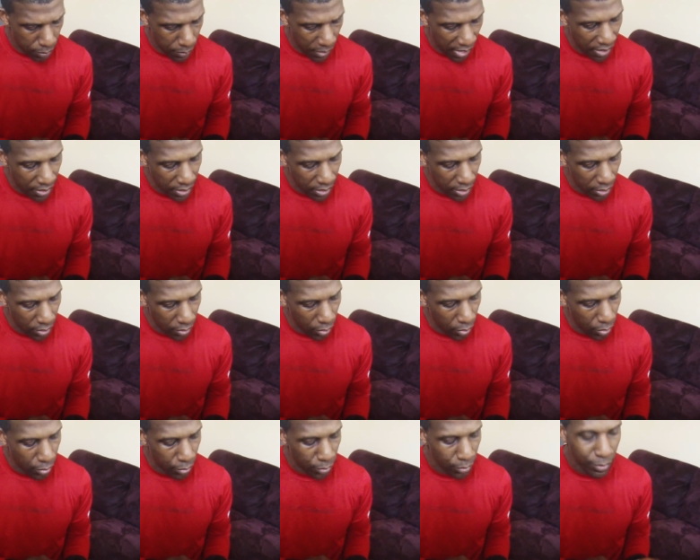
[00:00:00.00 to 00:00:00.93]
Magnet,
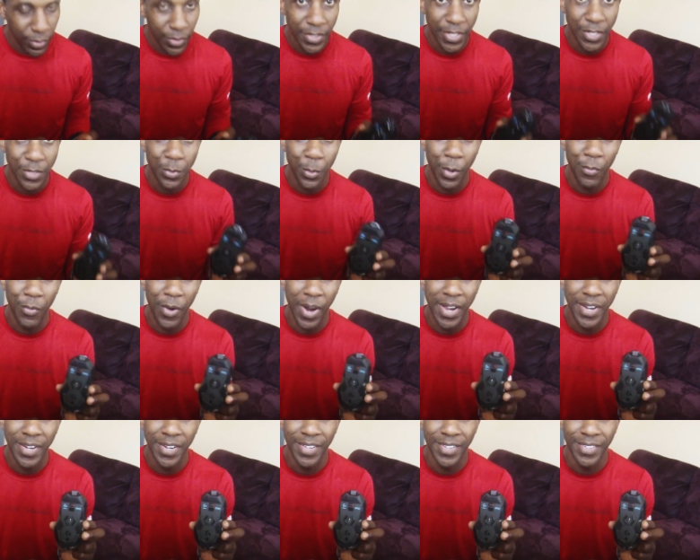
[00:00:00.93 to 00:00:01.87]
oh, just went
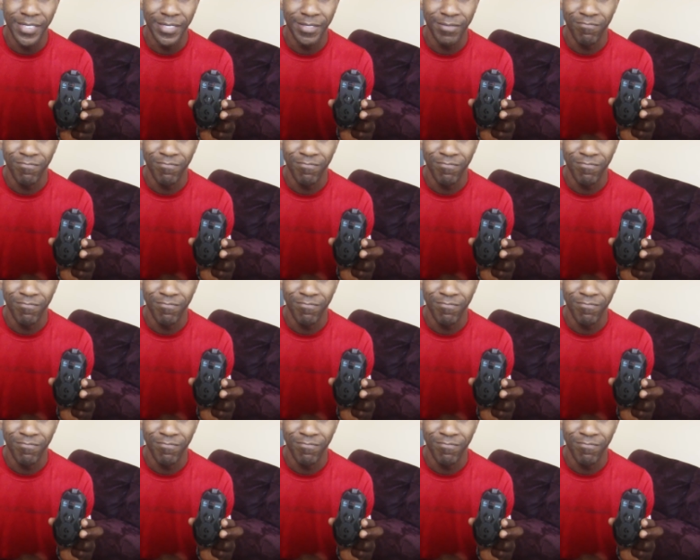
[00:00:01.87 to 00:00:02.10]
right in.